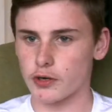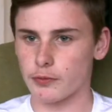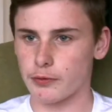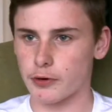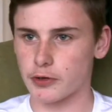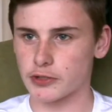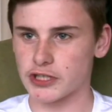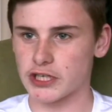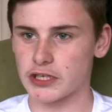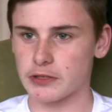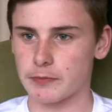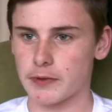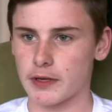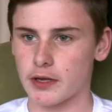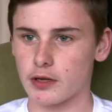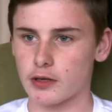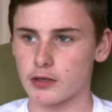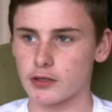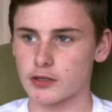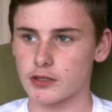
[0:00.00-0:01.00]
the project
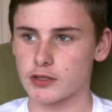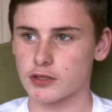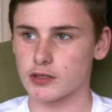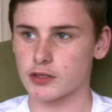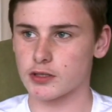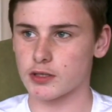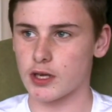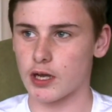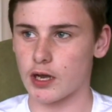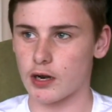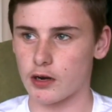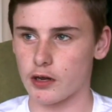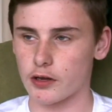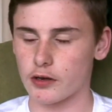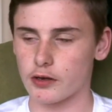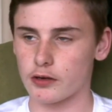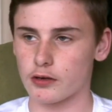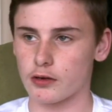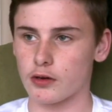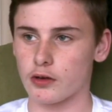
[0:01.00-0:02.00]
because I learned
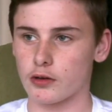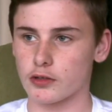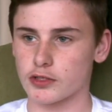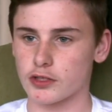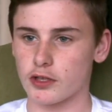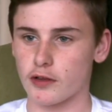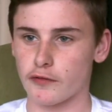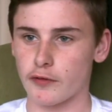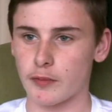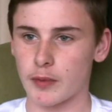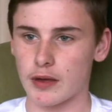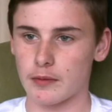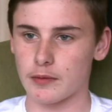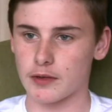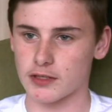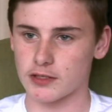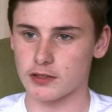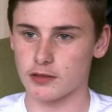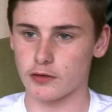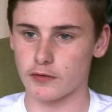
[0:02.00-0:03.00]
a lot of stuff about
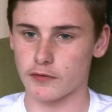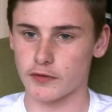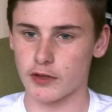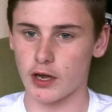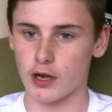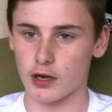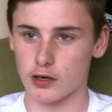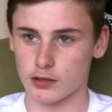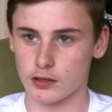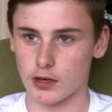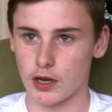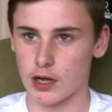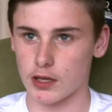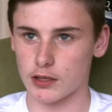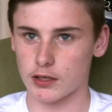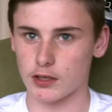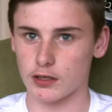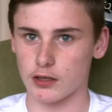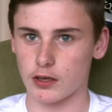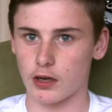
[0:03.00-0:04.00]
myself that I
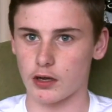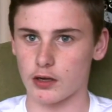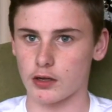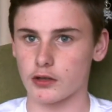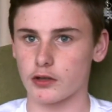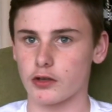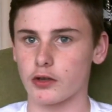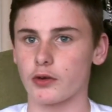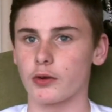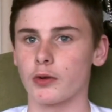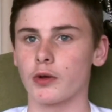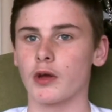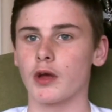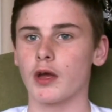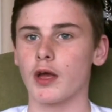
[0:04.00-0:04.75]
didn't know I could do,